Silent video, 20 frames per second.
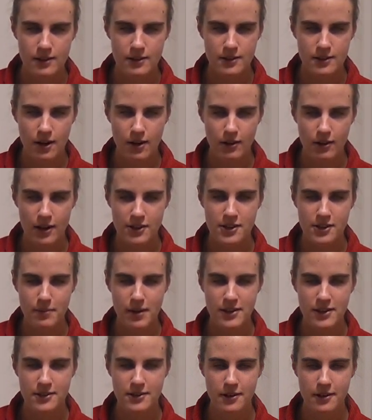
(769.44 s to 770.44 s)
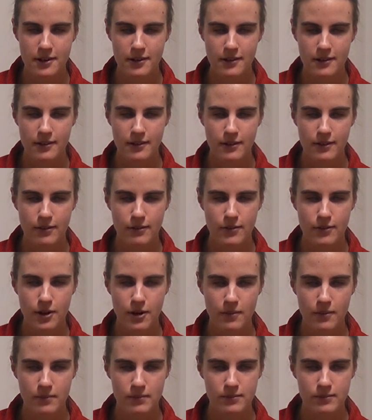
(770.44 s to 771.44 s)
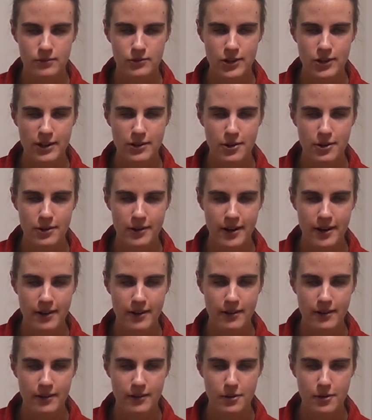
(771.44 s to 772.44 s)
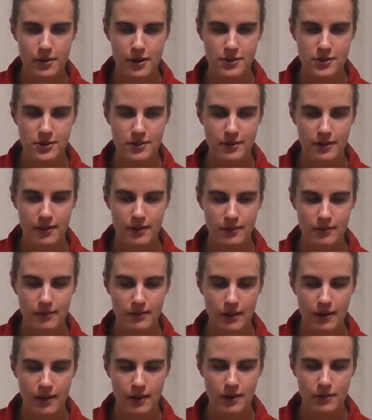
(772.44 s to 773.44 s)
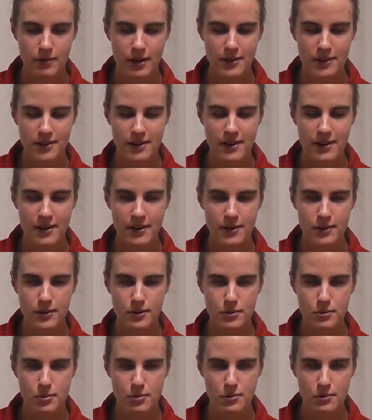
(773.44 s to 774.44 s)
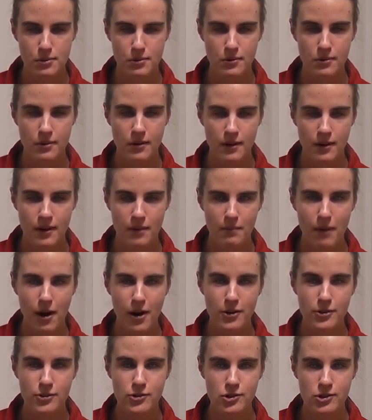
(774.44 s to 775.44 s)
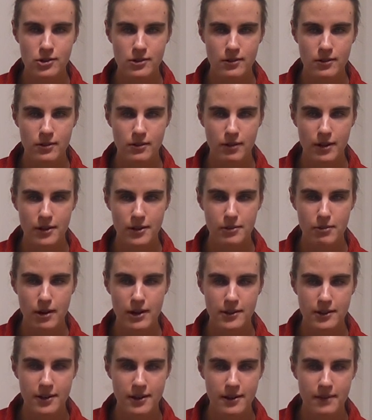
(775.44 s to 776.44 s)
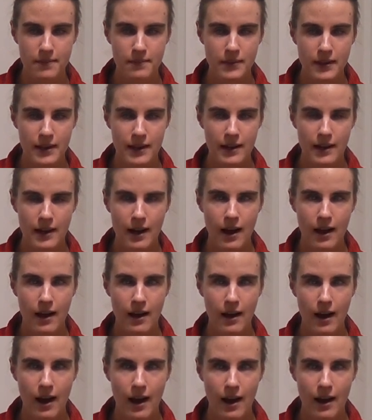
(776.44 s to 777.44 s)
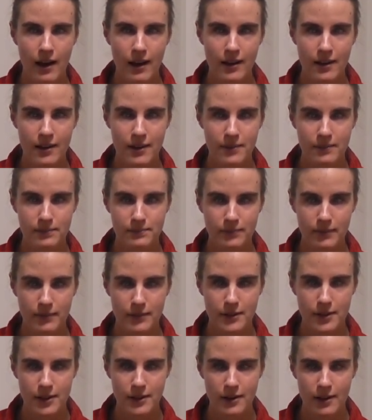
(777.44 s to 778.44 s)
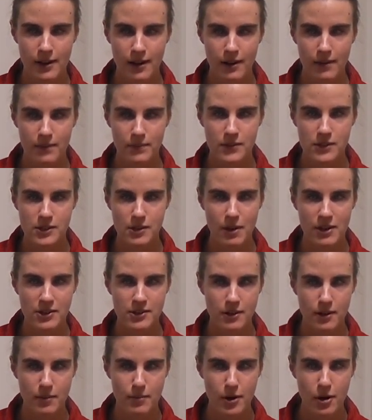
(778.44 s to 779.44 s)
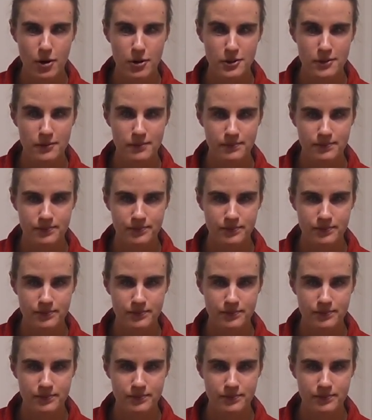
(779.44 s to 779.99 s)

So last semester, from January 2020 to March 2020, I did a semester abroad.